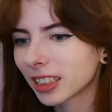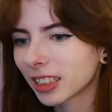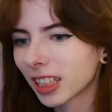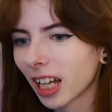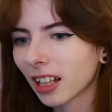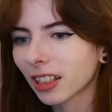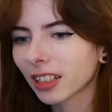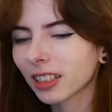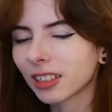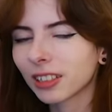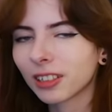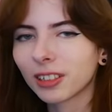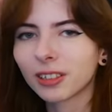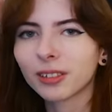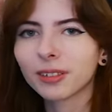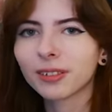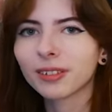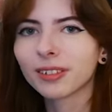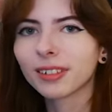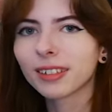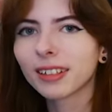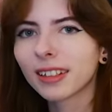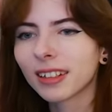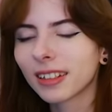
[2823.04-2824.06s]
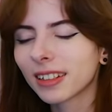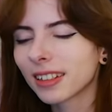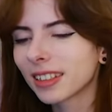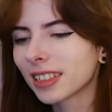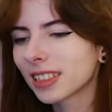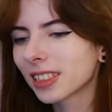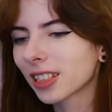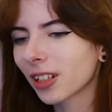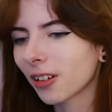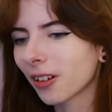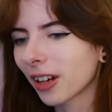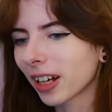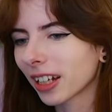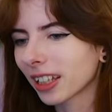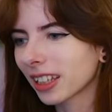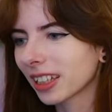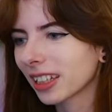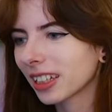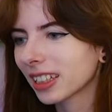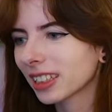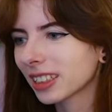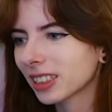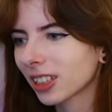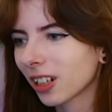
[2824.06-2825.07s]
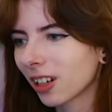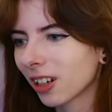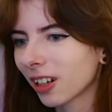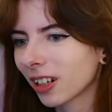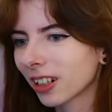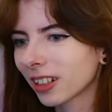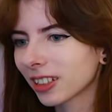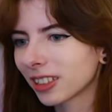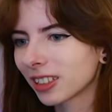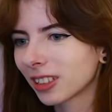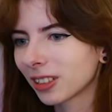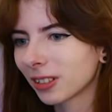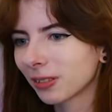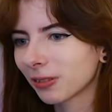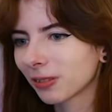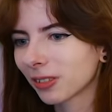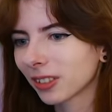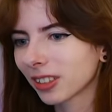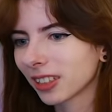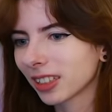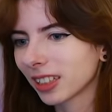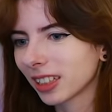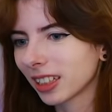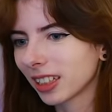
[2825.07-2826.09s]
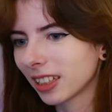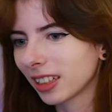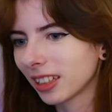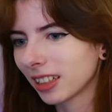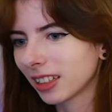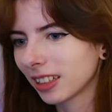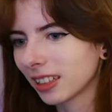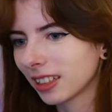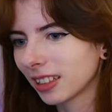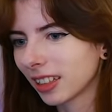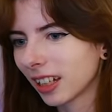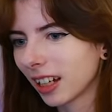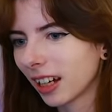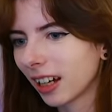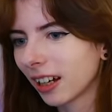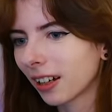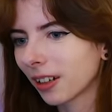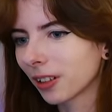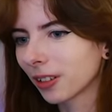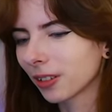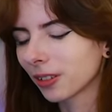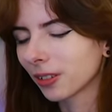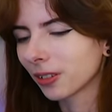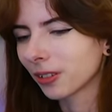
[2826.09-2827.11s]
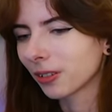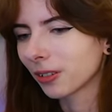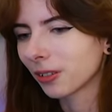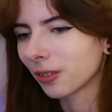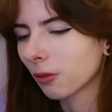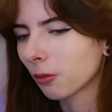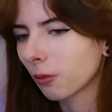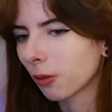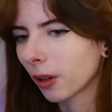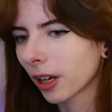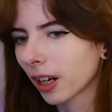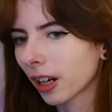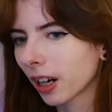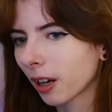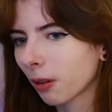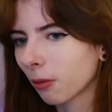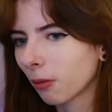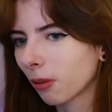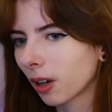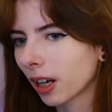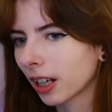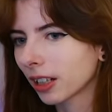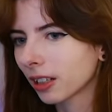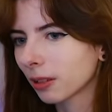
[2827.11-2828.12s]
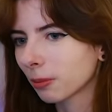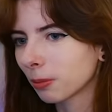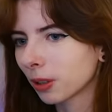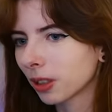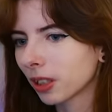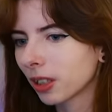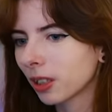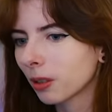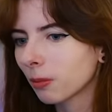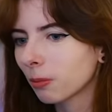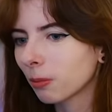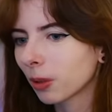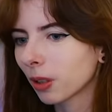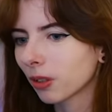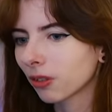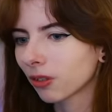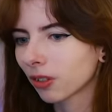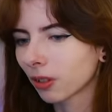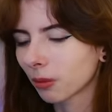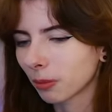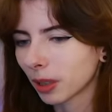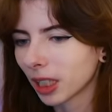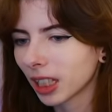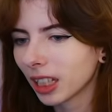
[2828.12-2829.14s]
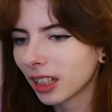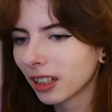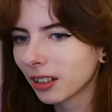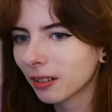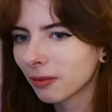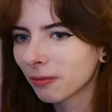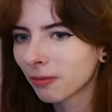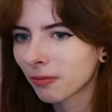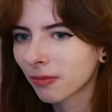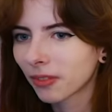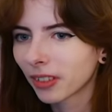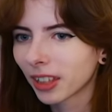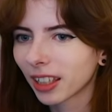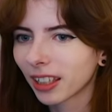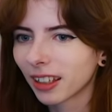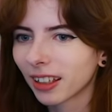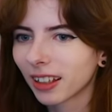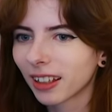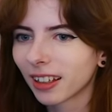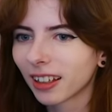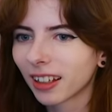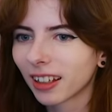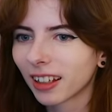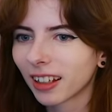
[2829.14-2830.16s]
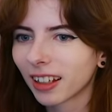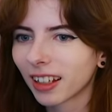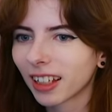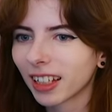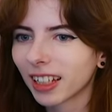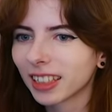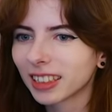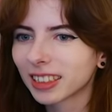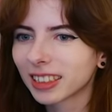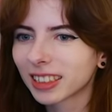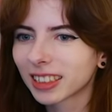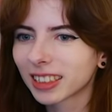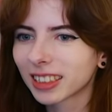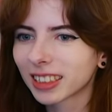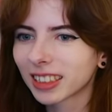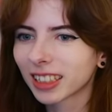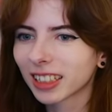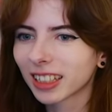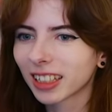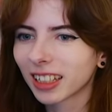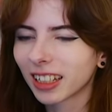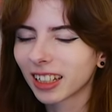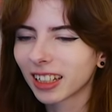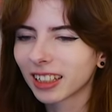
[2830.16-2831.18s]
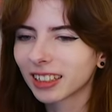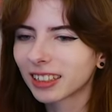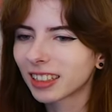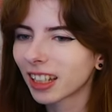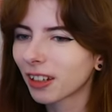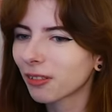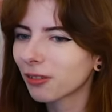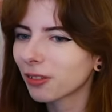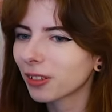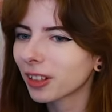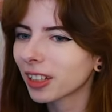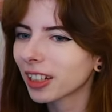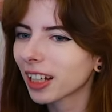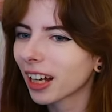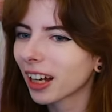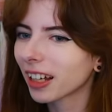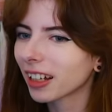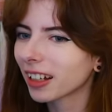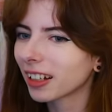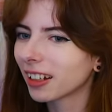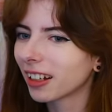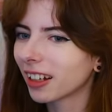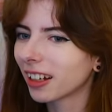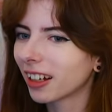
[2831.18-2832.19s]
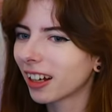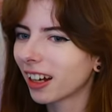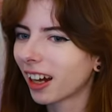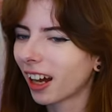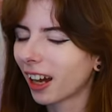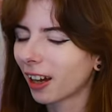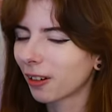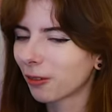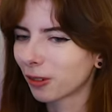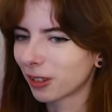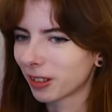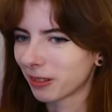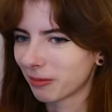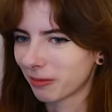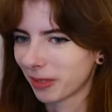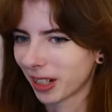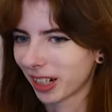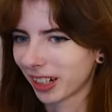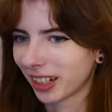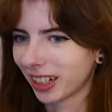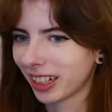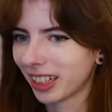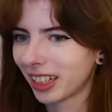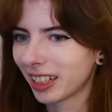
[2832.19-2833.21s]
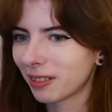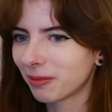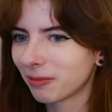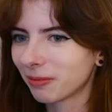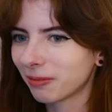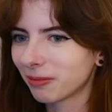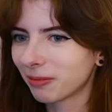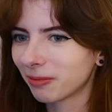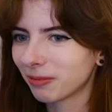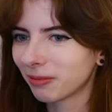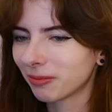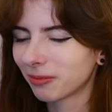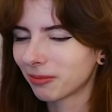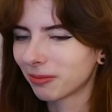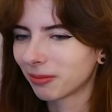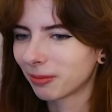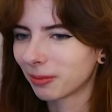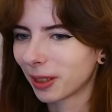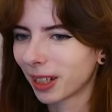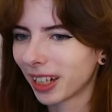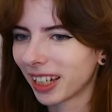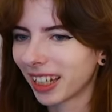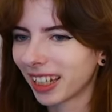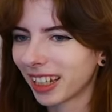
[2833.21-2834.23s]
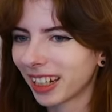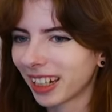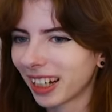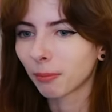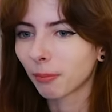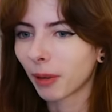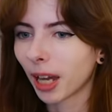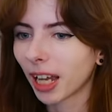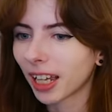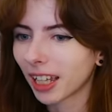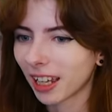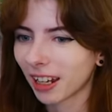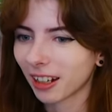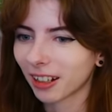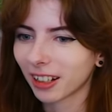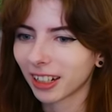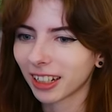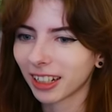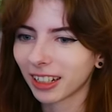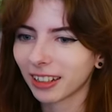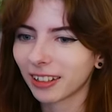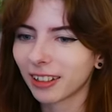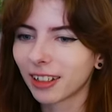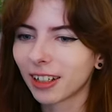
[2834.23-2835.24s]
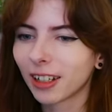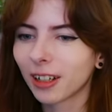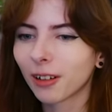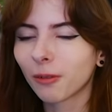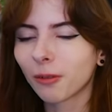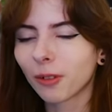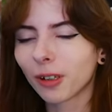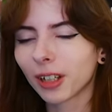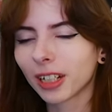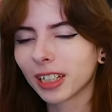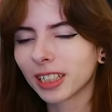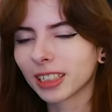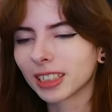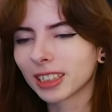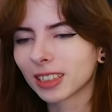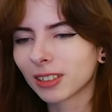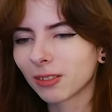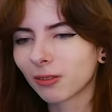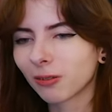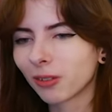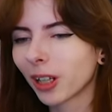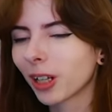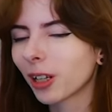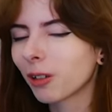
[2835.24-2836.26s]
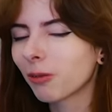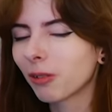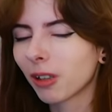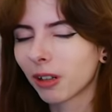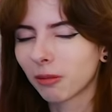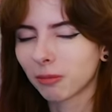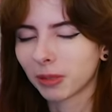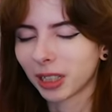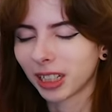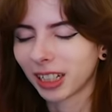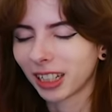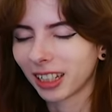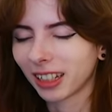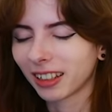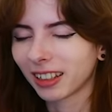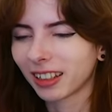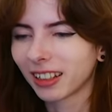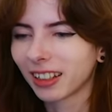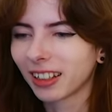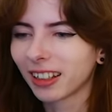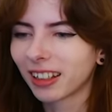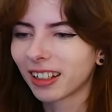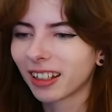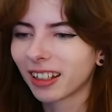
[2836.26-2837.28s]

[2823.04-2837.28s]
solid dude. So I think it's hard to really tell where I want to put him. But for me, it's it definitely not, I wouldn't marry him, but my Harry was very well-meaning.